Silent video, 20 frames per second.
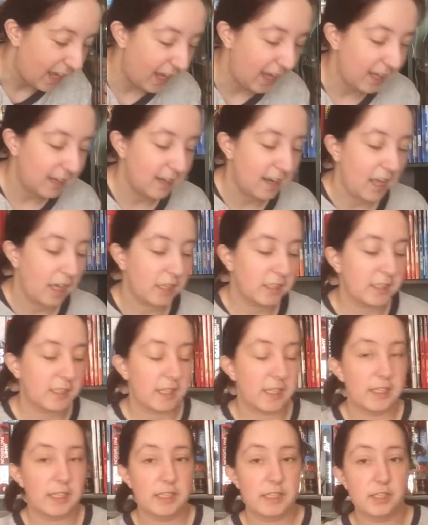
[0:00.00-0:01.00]
Next
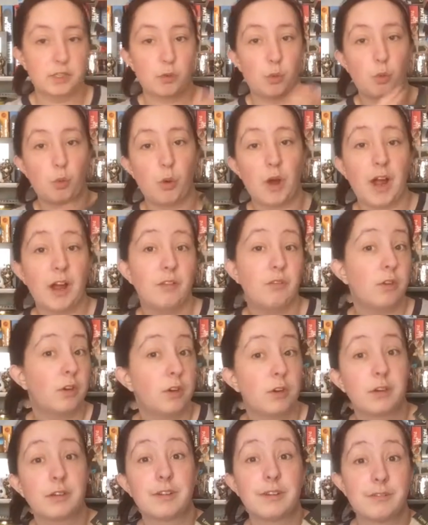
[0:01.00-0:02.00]
is
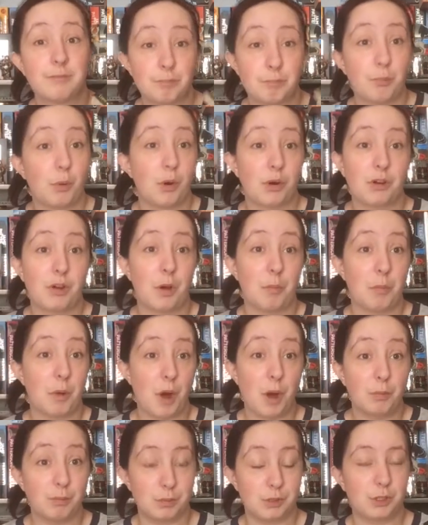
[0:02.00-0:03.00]
whatever book I'm
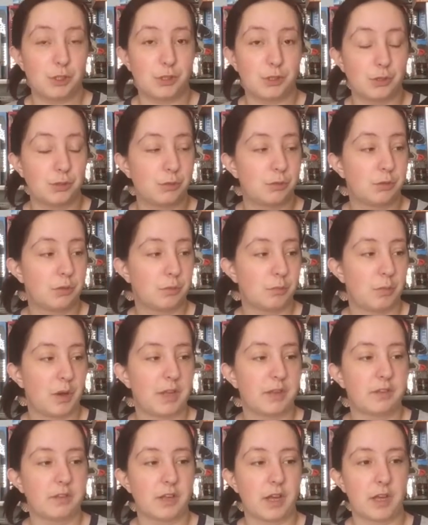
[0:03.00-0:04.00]
up to by
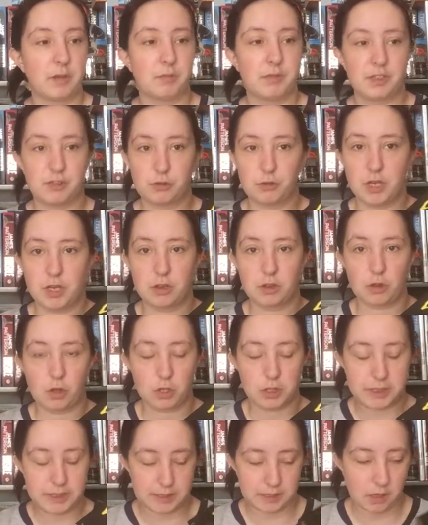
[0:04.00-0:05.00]
the time this readathon
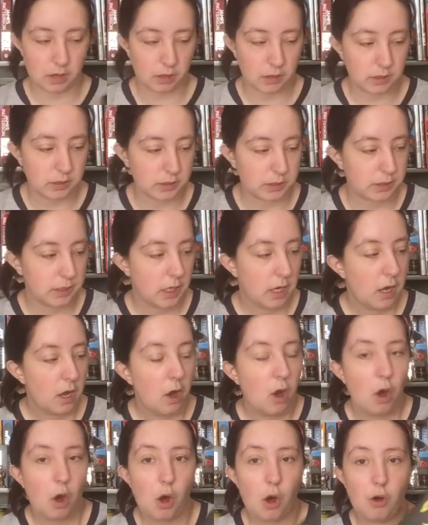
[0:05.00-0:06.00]
starts
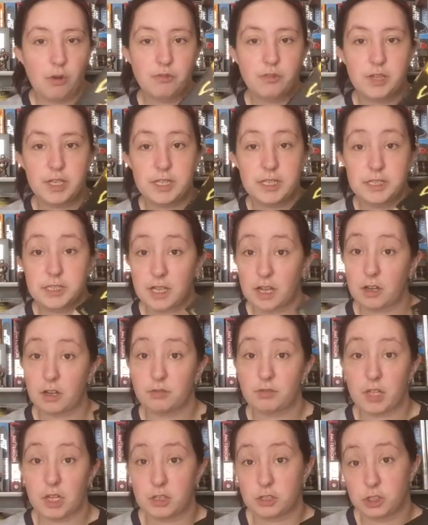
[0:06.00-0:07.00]
of the Saga of
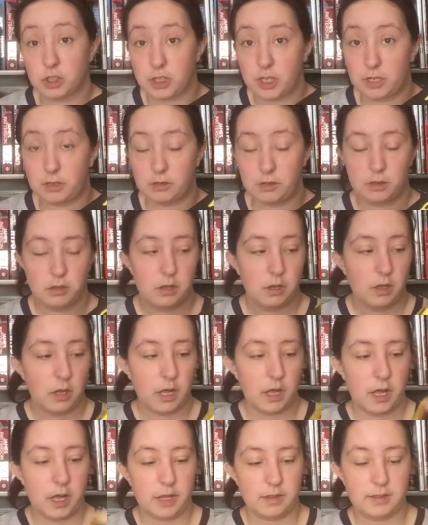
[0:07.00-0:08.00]
Darren Shan.
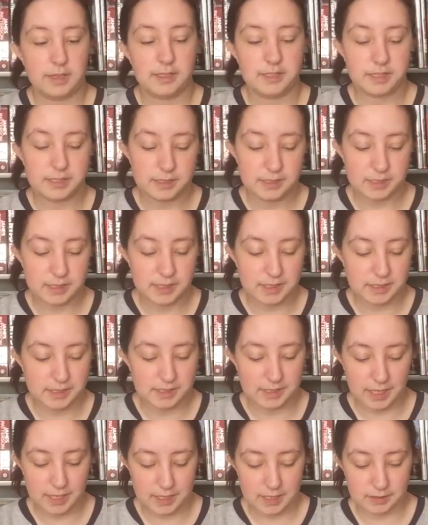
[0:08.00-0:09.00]
This is the
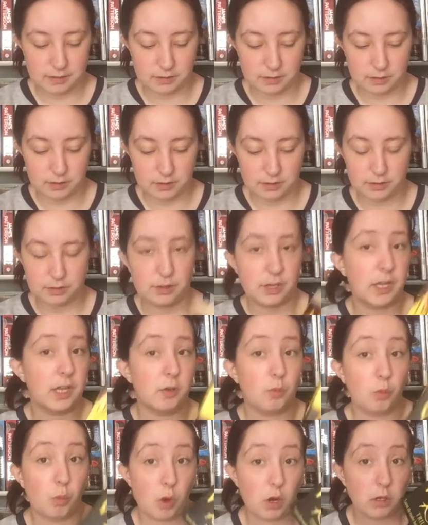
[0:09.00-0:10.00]
second
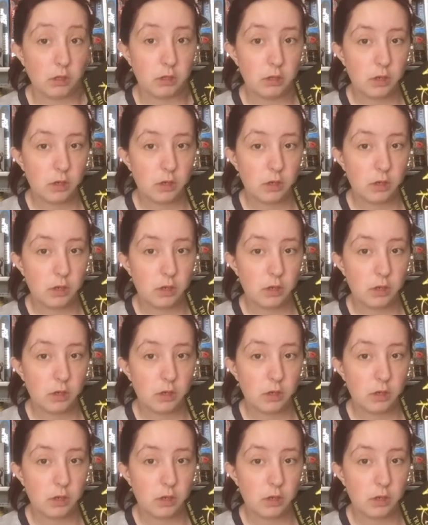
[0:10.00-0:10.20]
3-in-1.